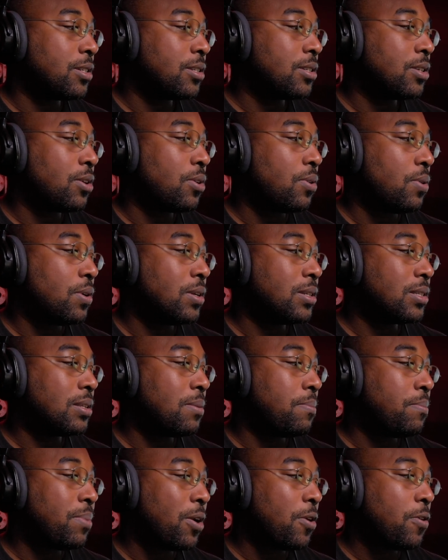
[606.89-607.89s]
So it's the
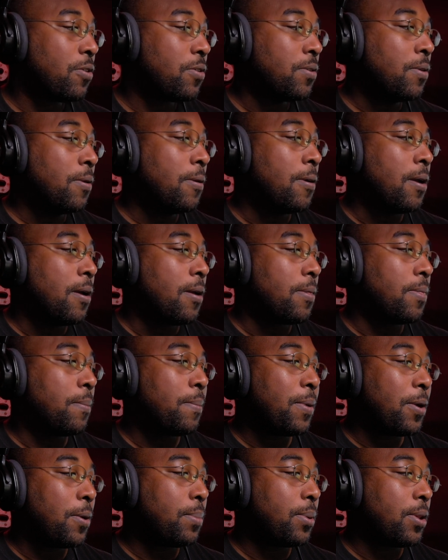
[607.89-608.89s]
bell, the
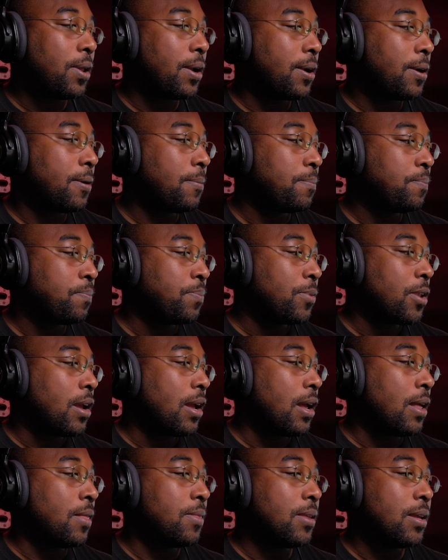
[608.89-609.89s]
bell player,
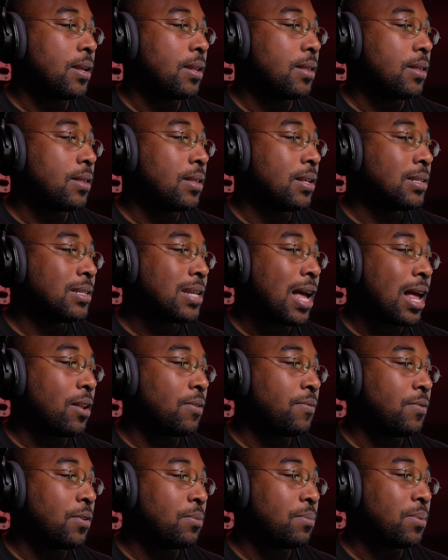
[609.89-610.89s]
and then the
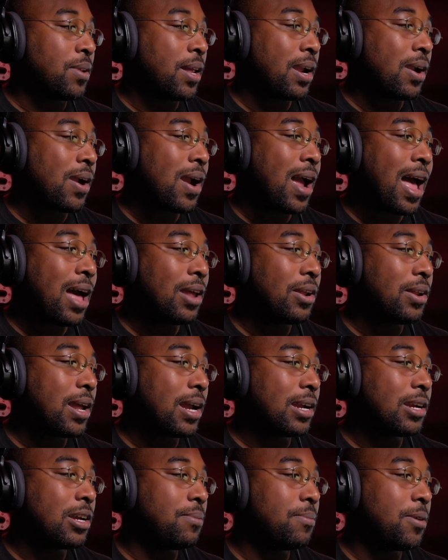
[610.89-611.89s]
xylophone player. How did I
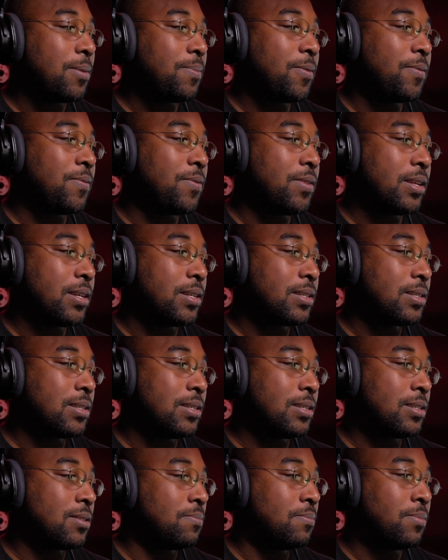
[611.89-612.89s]
come up with this?
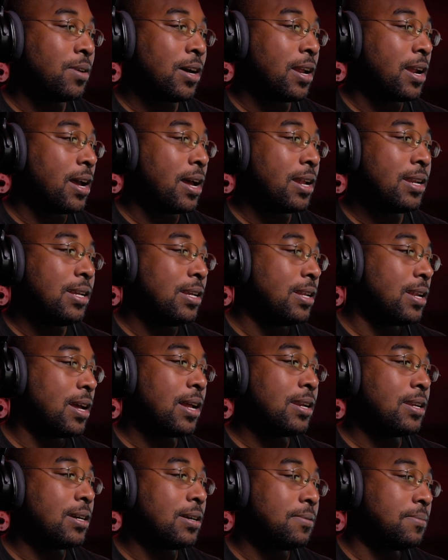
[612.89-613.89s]
This
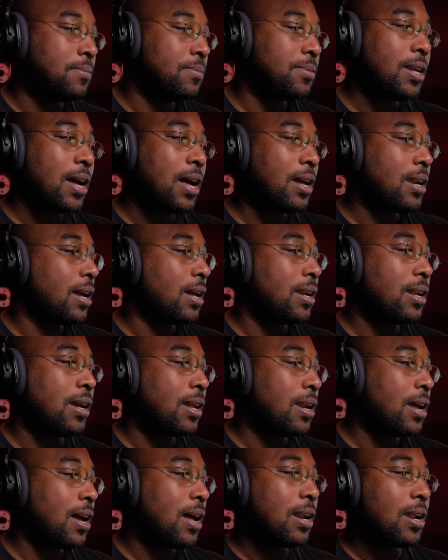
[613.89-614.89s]
ba-da-dee-da-dum,
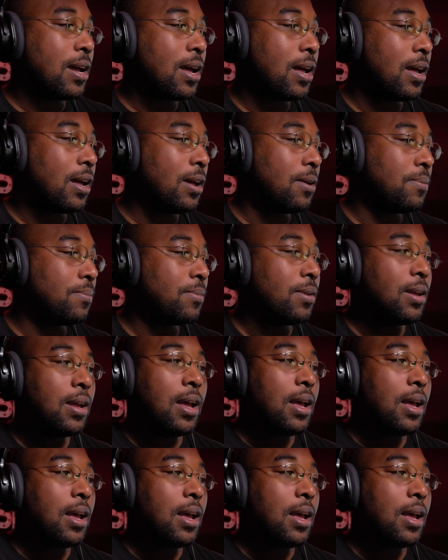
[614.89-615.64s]
da-da-da-da-dum.